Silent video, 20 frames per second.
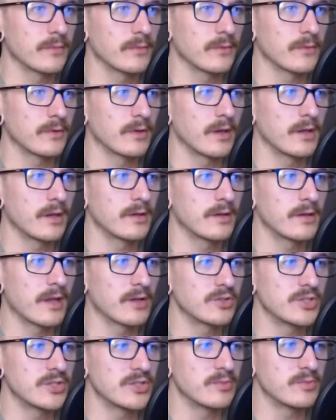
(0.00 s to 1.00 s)
Okay, now
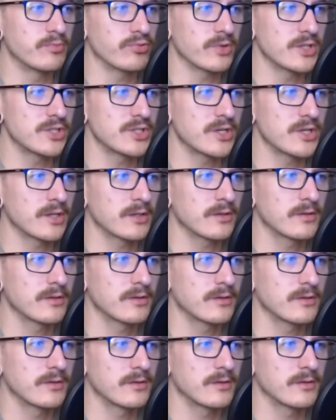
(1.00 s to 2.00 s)
she's bridging.
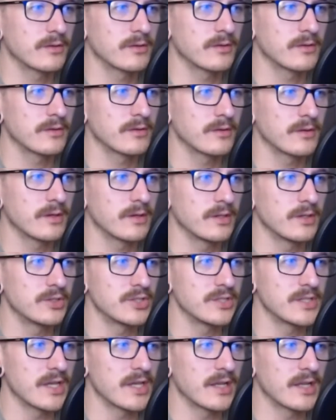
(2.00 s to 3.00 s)

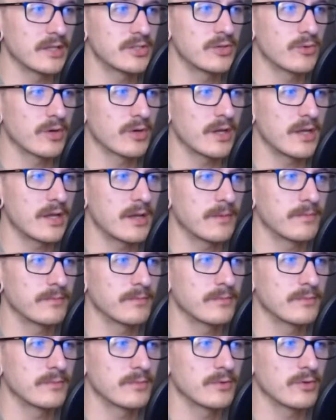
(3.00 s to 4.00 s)
She's getting to her hip,
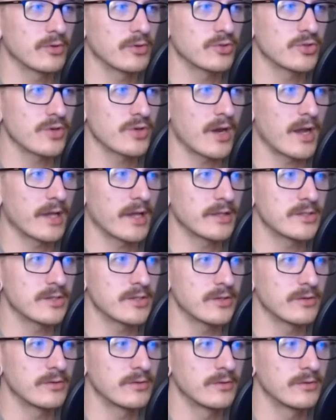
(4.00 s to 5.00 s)
or trying
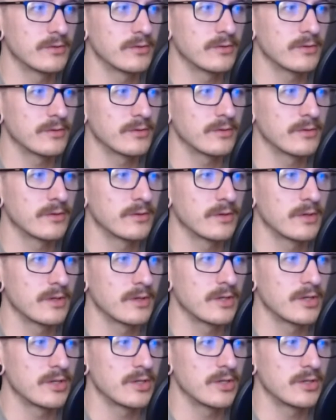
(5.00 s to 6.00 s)
to.
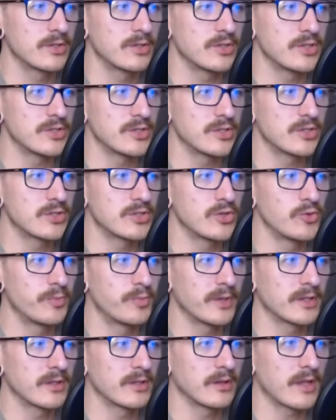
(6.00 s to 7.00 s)
She's
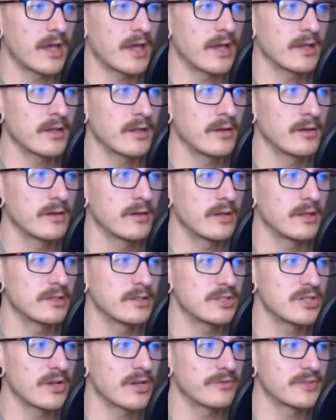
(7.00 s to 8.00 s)
scooping the leg, and
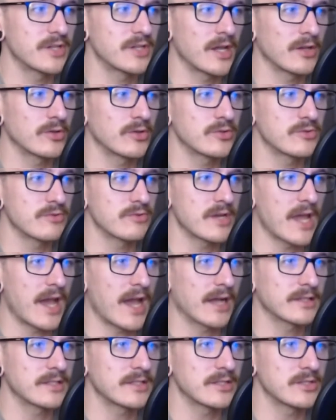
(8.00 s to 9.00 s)
Shevchenko's
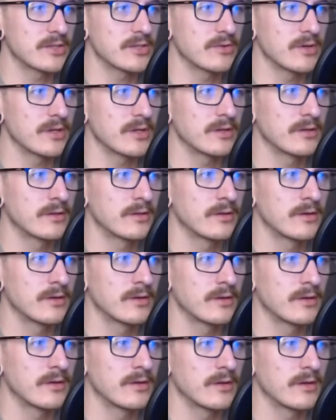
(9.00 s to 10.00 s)
reacting to it.
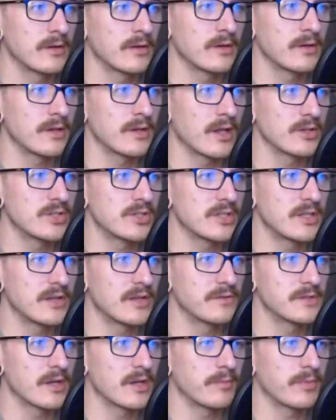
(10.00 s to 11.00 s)
Now she
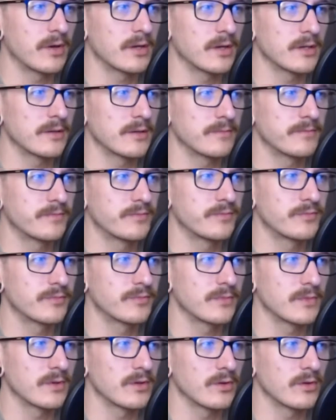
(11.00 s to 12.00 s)
gives up on it.
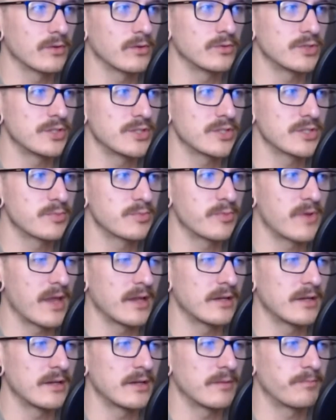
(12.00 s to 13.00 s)
Oh, she just
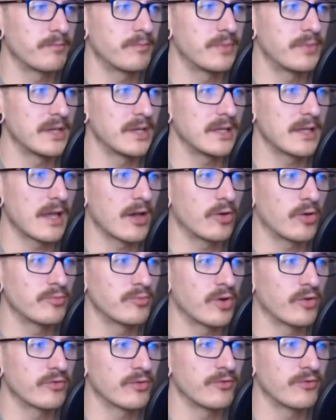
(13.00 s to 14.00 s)
ate a big
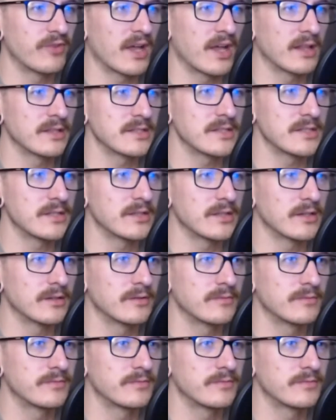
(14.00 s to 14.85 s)
elbow from Valentina.